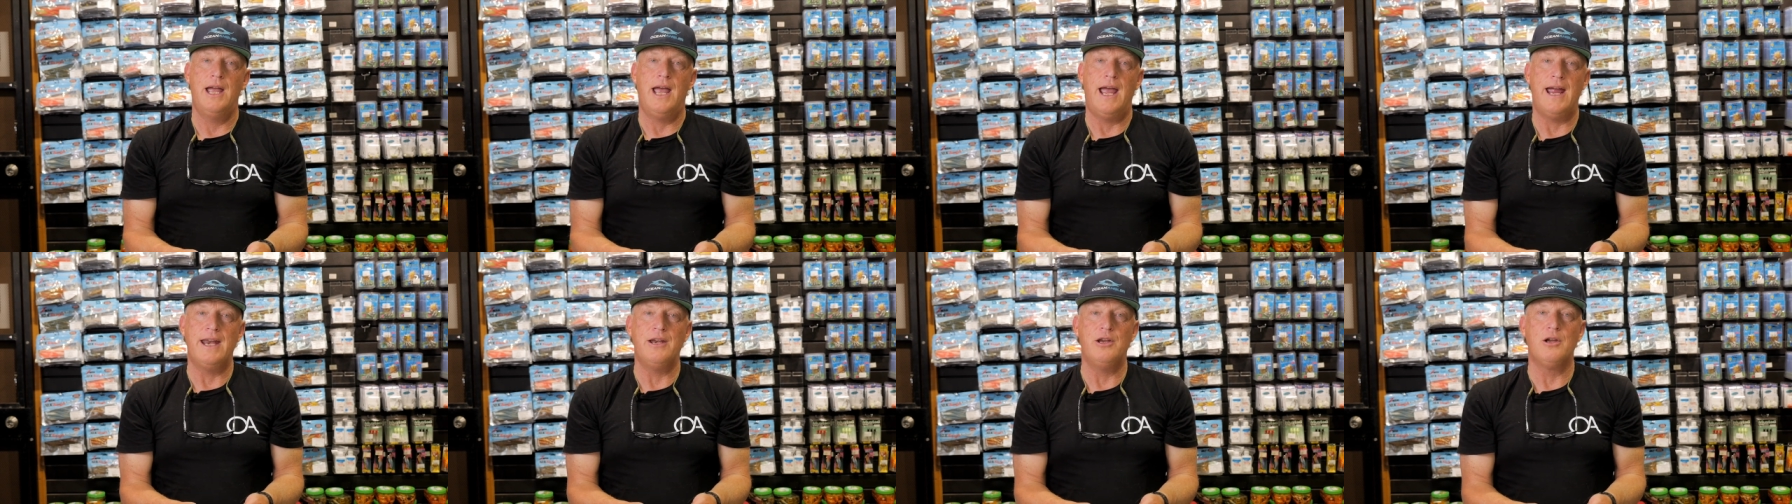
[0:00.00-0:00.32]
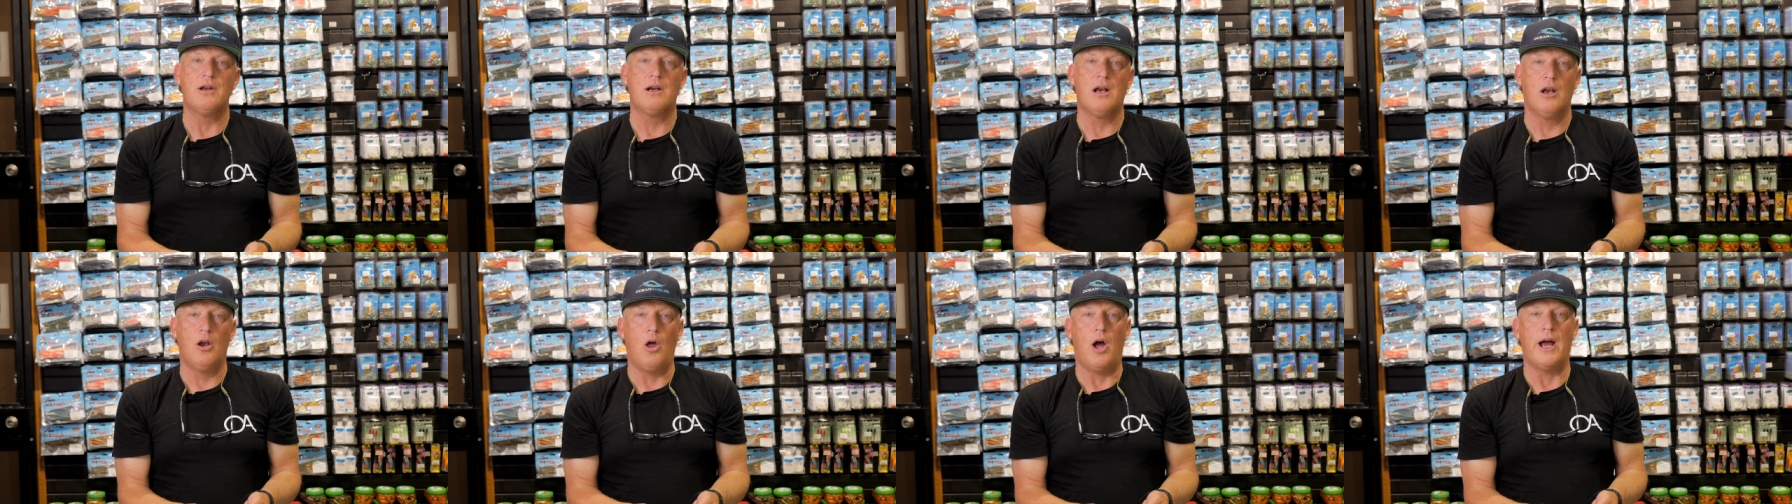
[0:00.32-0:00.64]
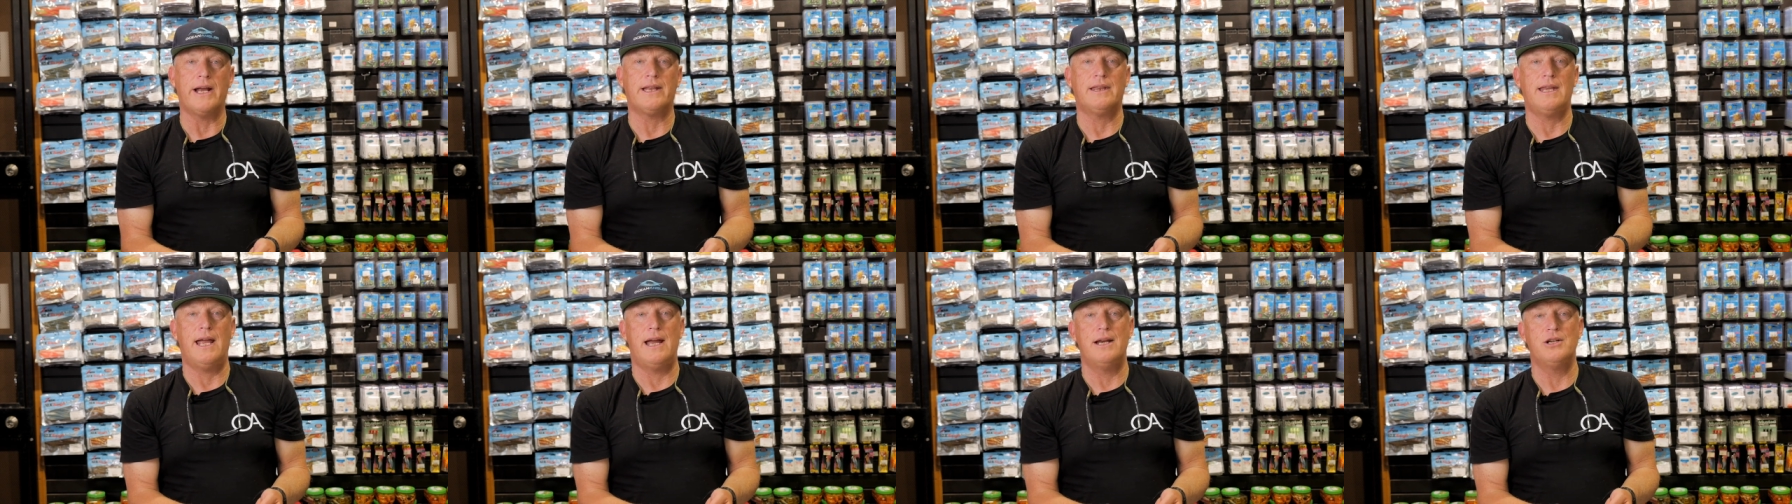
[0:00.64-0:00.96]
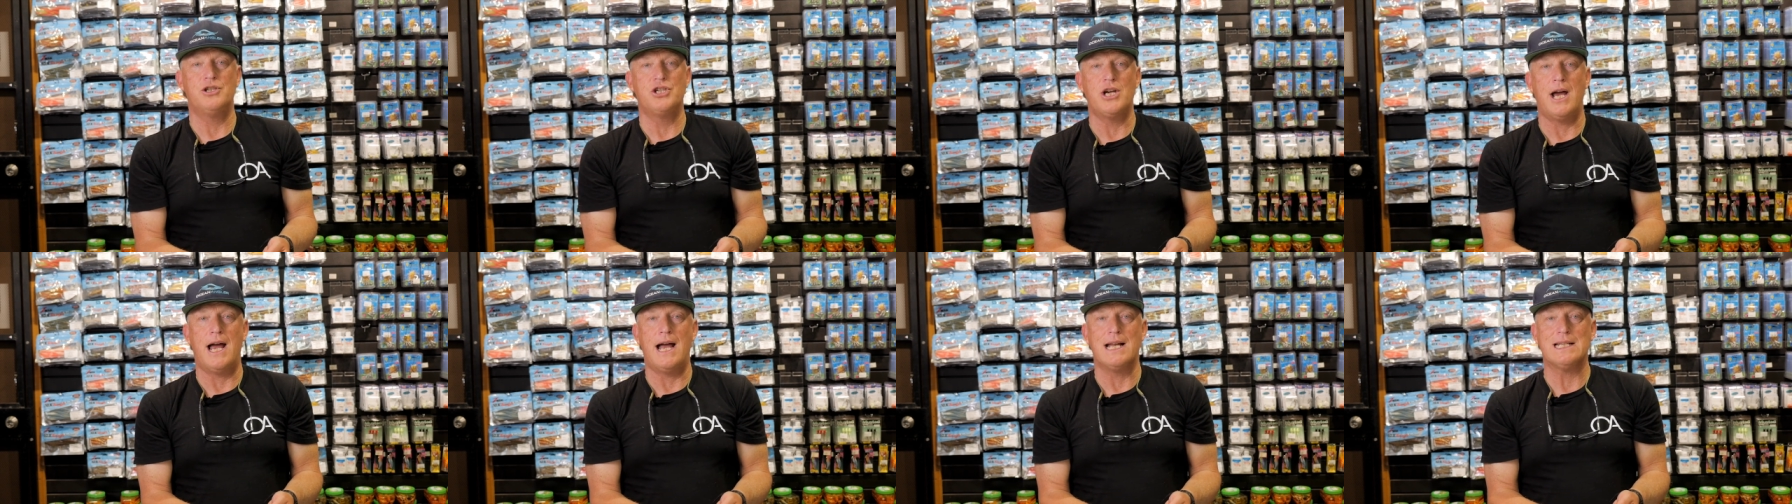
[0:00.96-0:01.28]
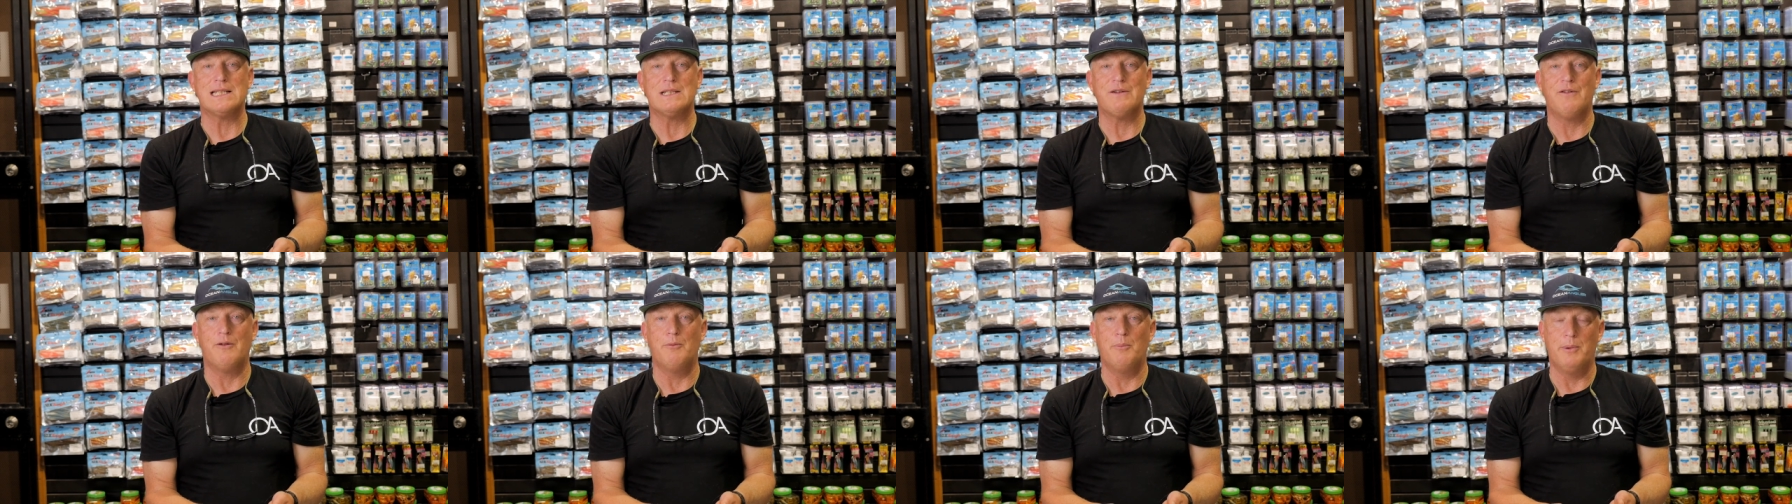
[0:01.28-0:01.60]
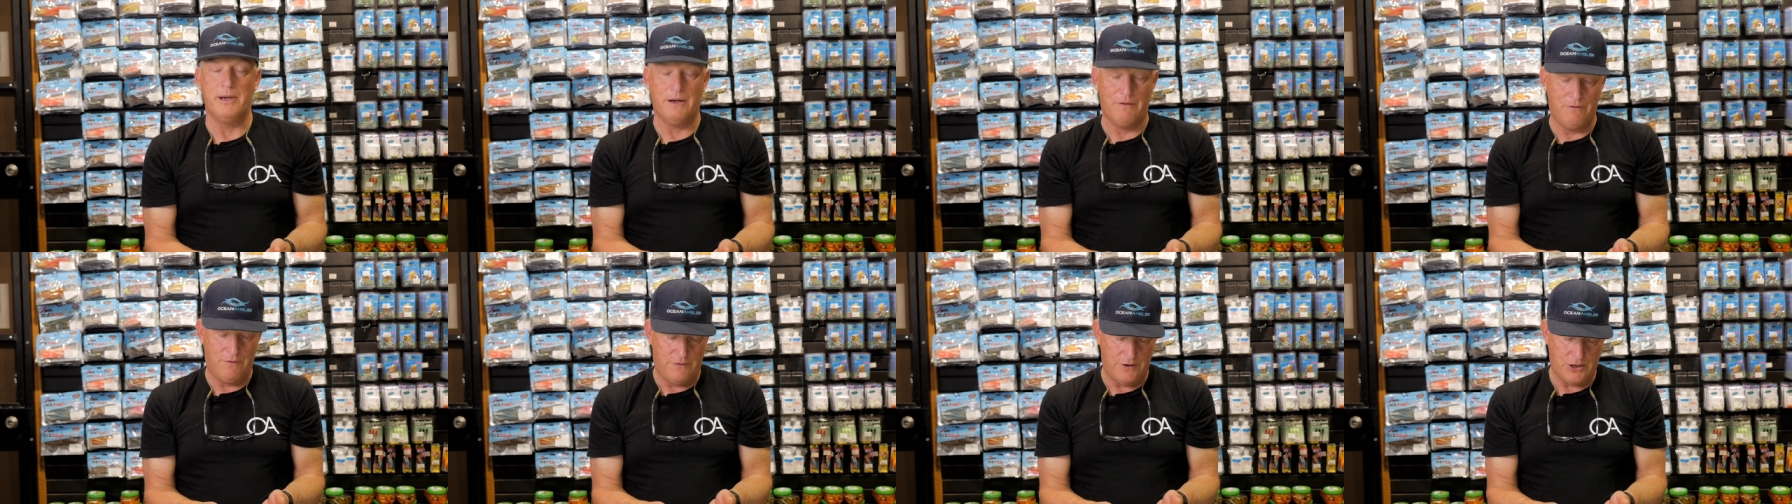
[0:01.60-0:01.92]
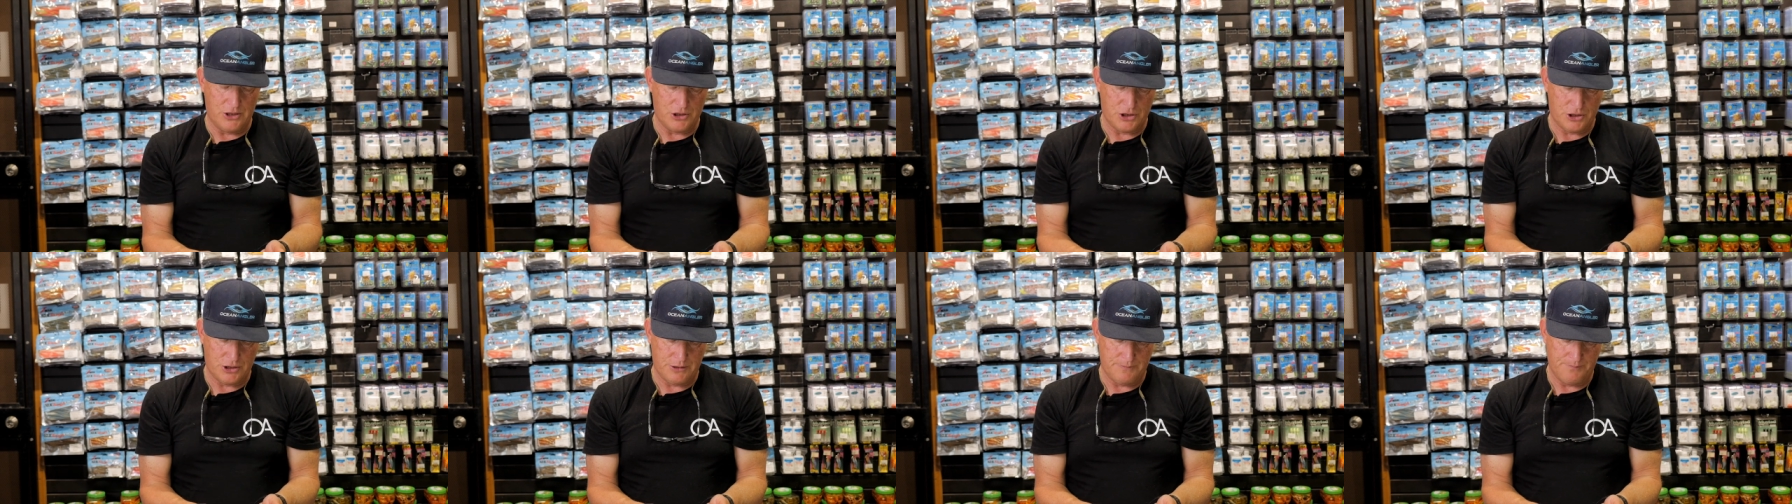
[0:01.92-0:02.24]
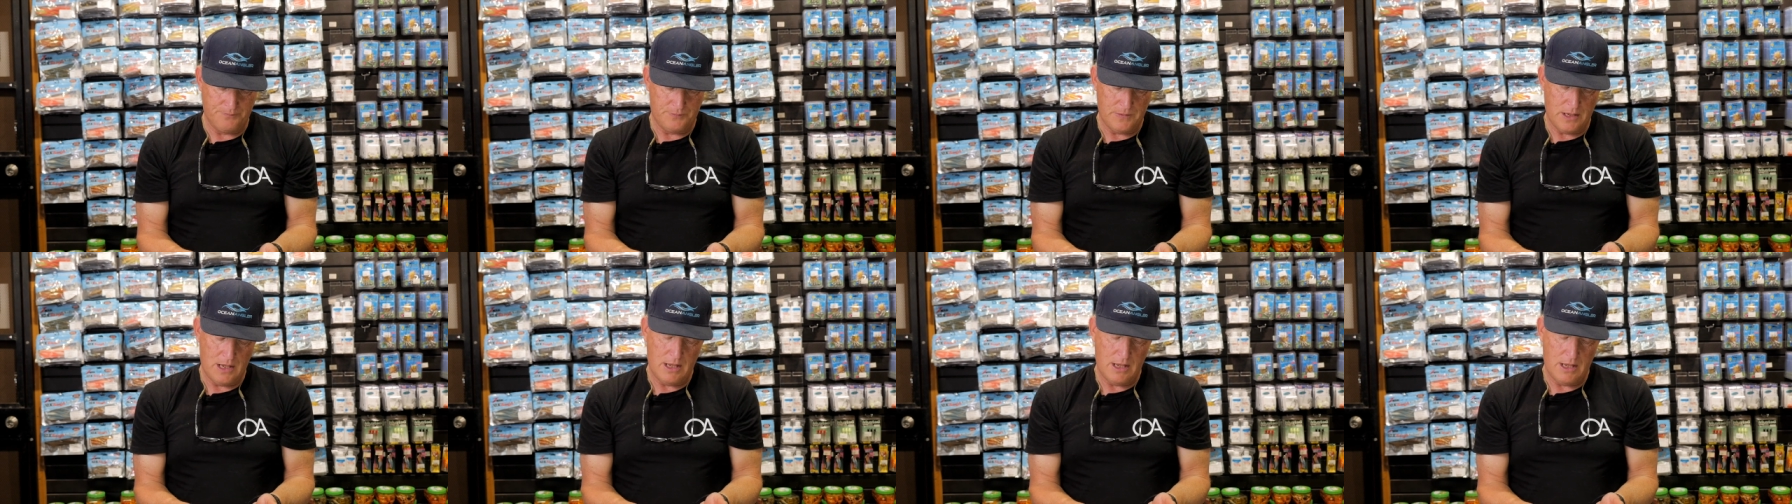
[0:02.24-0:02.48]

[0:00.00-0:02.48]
and you'd like that chance of a big fish,